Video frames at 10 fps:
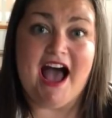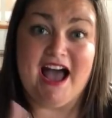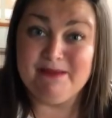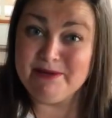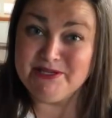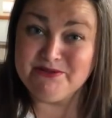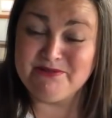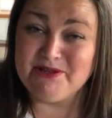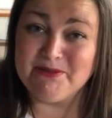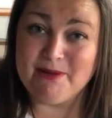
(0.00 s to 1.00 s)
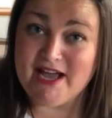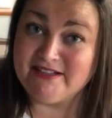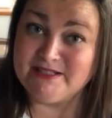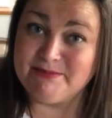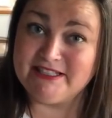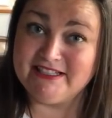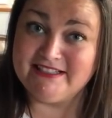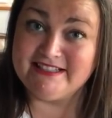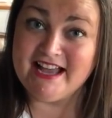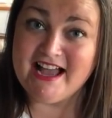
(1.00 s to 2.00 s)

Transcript: I might do another box because